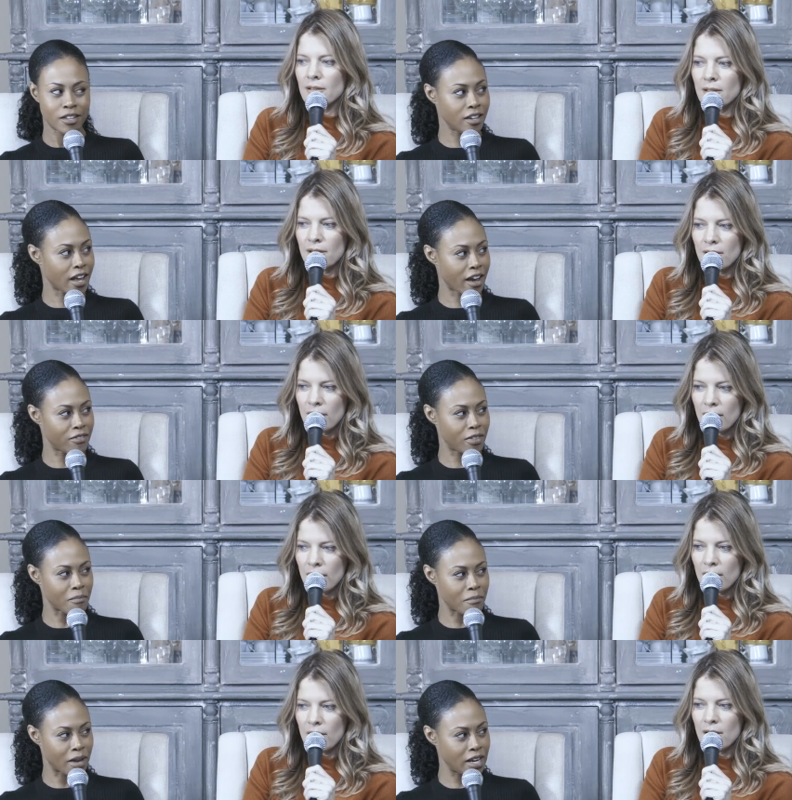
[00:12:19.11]
Speaker 1: didn't have
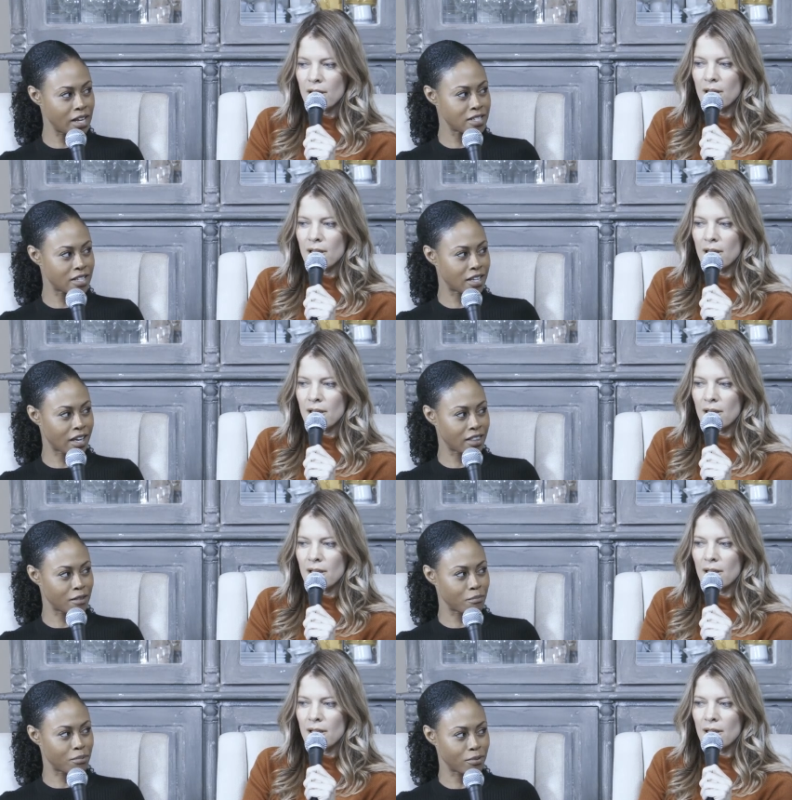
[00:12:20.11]
the money to
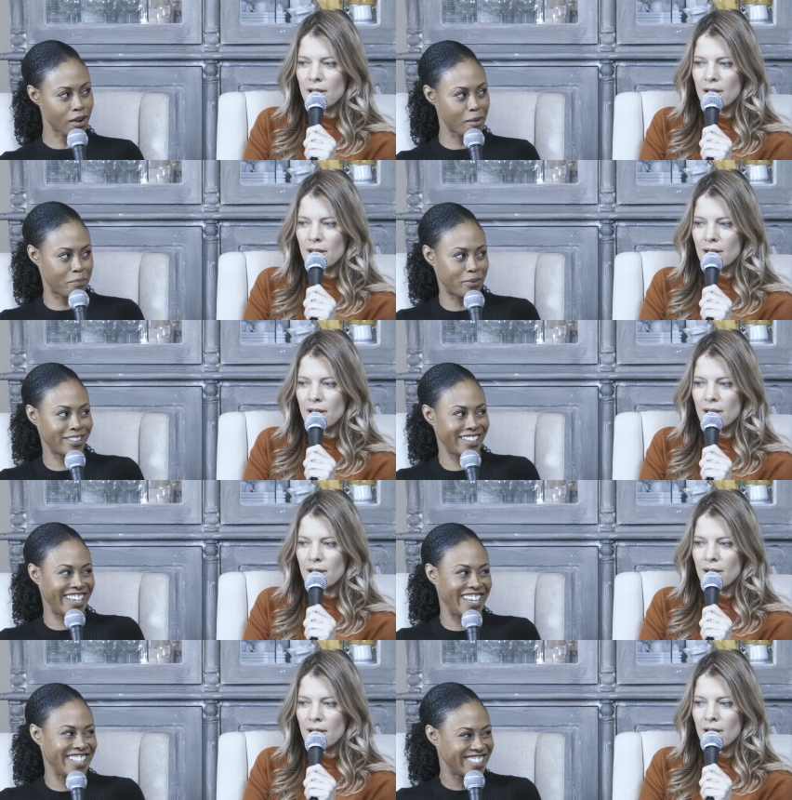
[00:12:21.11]
get them
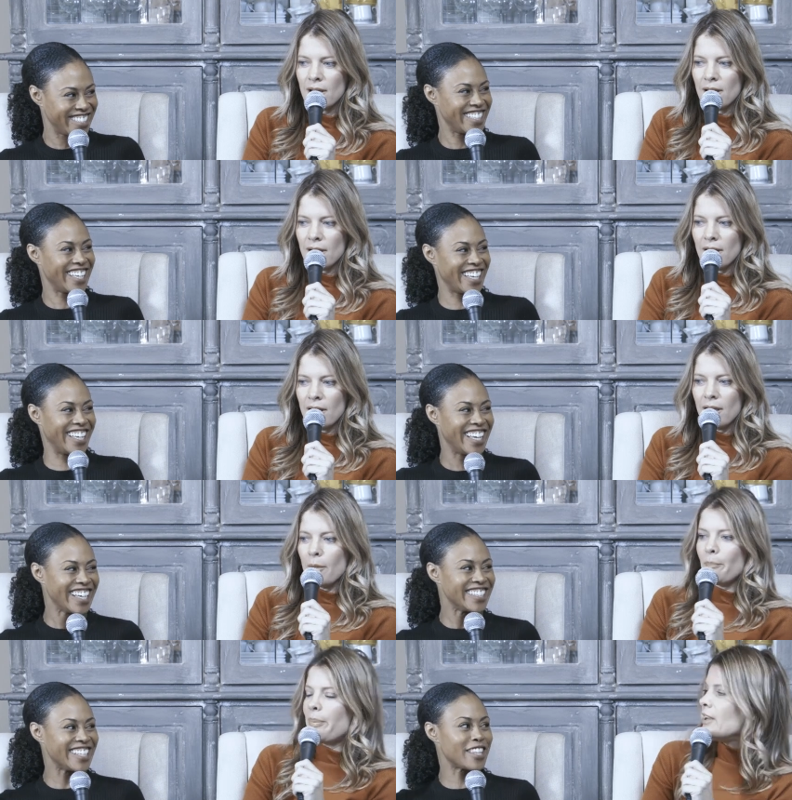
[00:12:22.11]
properly.
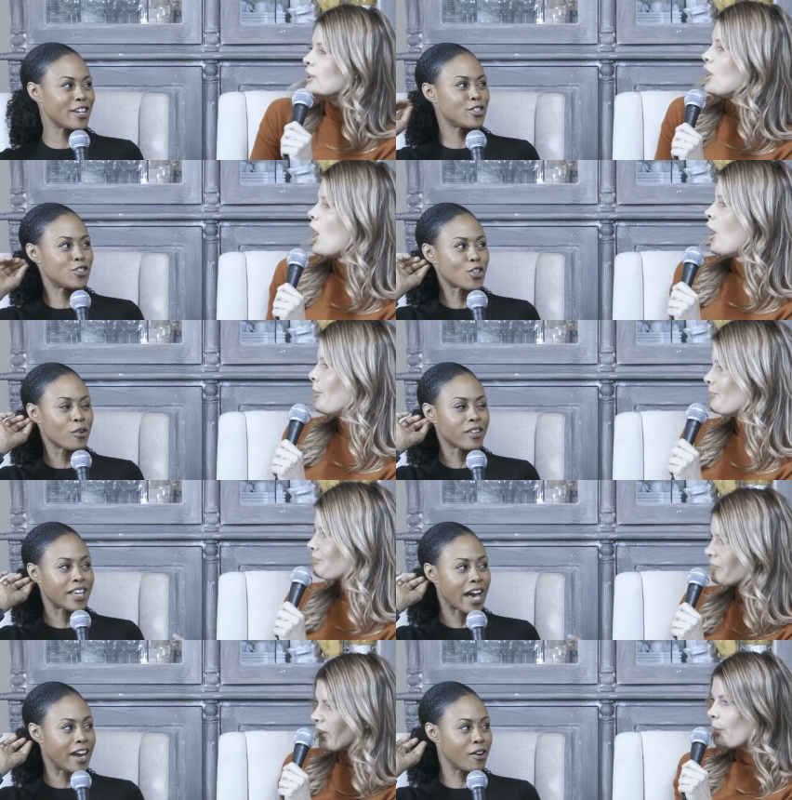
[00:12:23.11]
like they're you know,
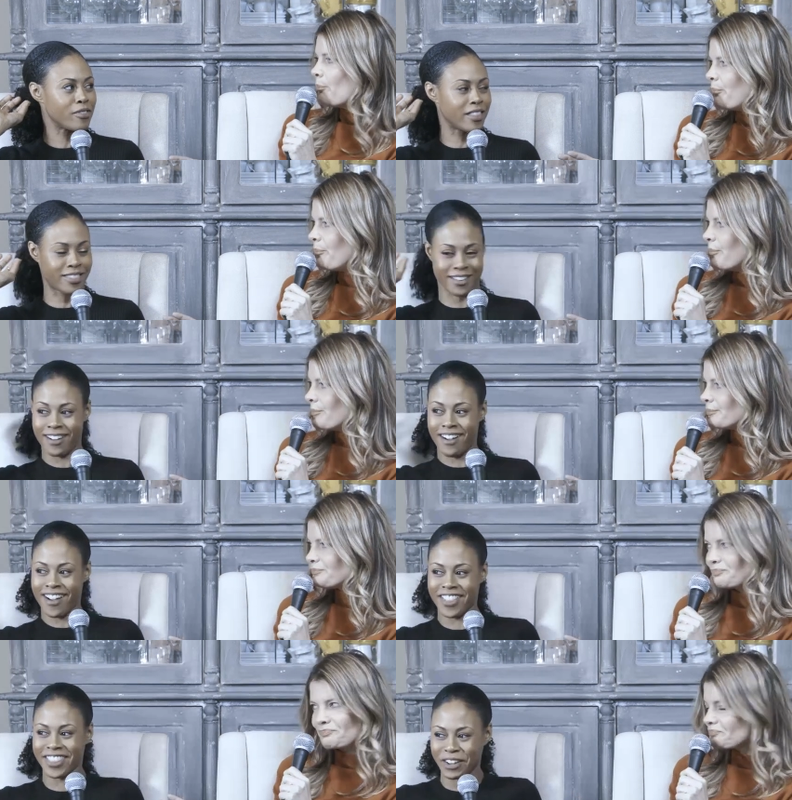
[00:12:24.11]
so ghetto that they're
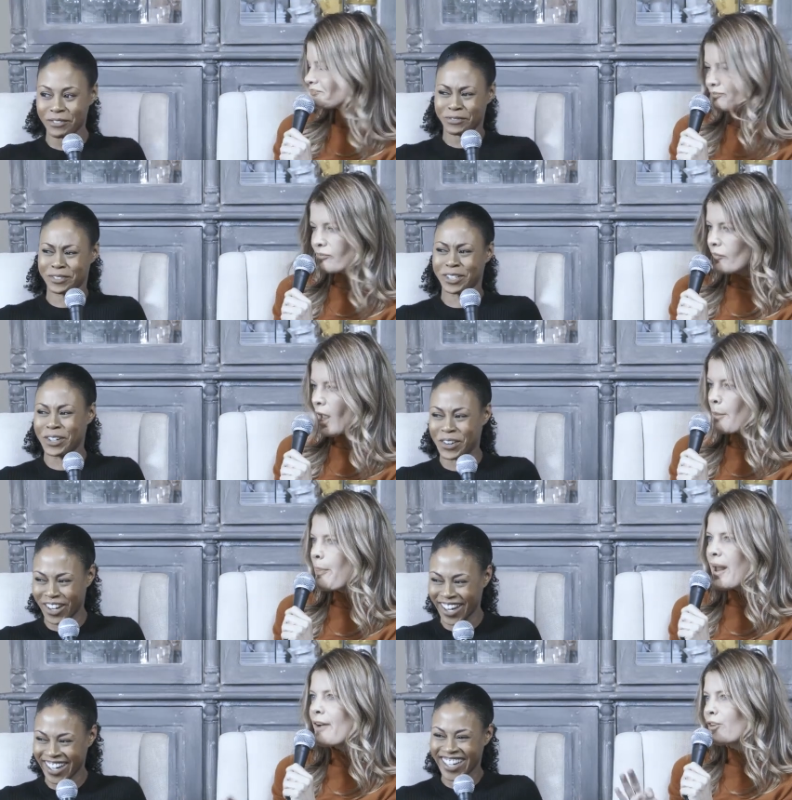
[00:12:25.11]
on
Speaker 2: the
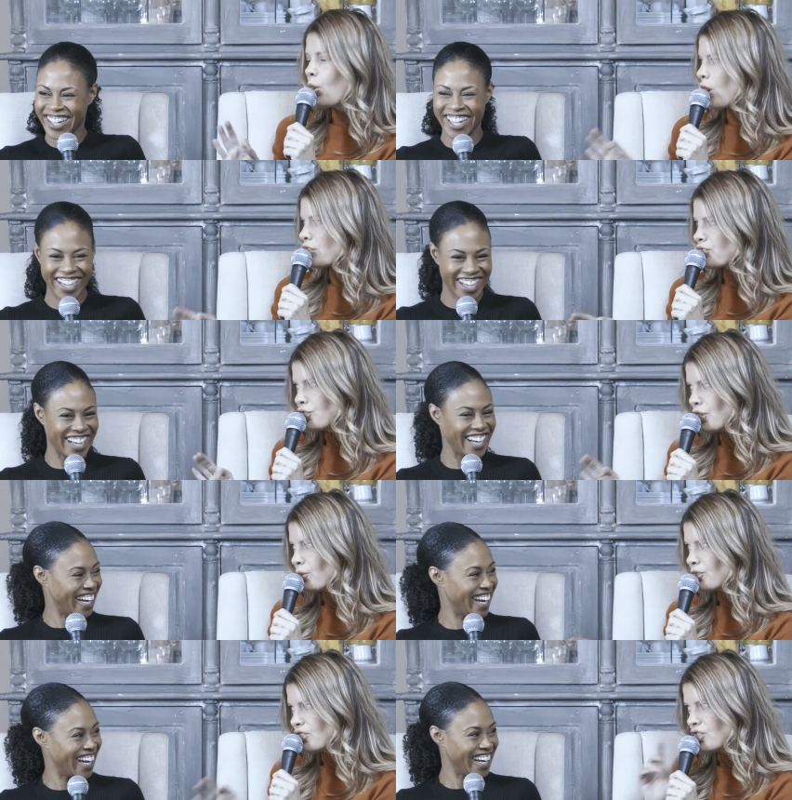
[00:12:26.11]
floor. But of course,
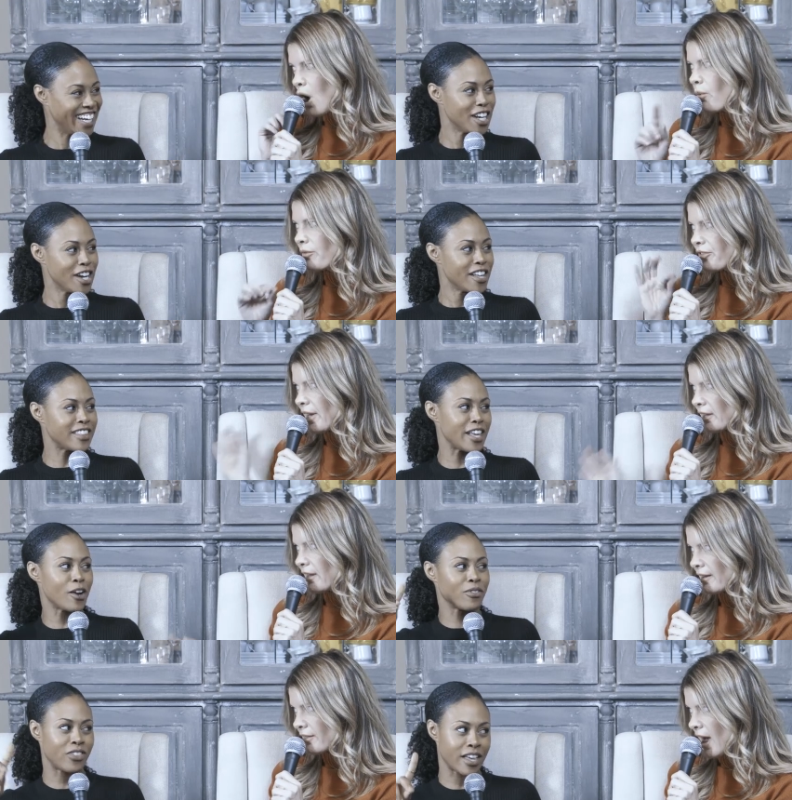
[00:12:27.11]
dudes don't think they
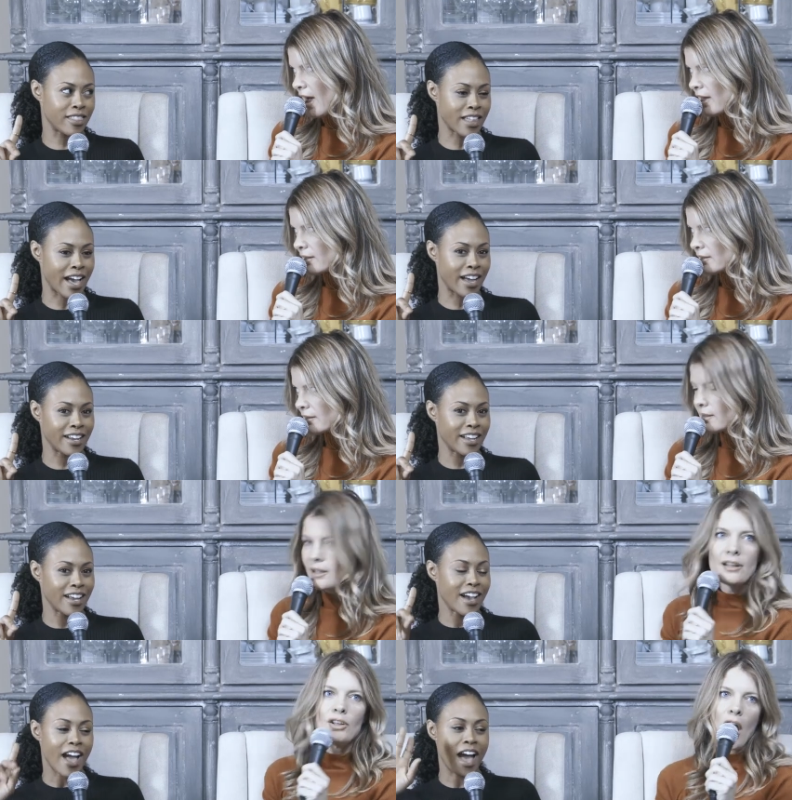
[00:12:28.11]
don't like think
Speaker 1: that. that.
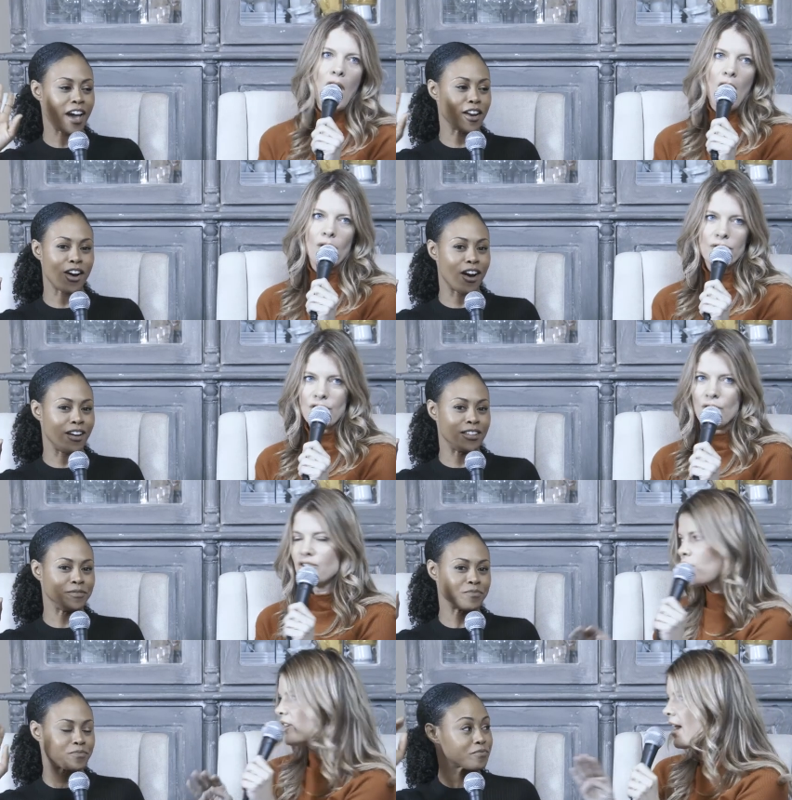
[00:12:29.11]
No,
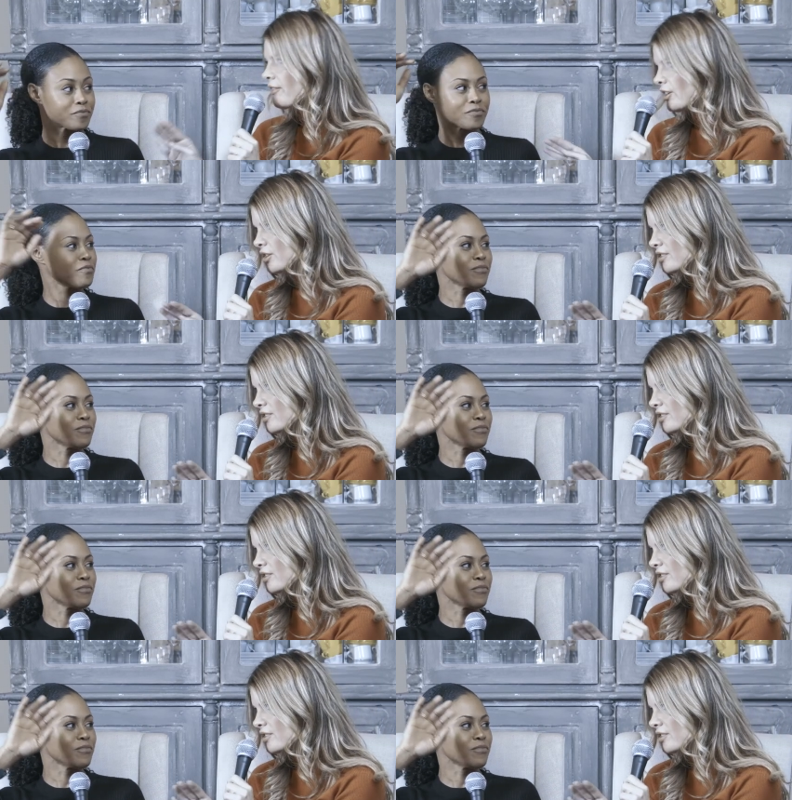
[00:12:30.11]
dudes
Speaker 2: are never you're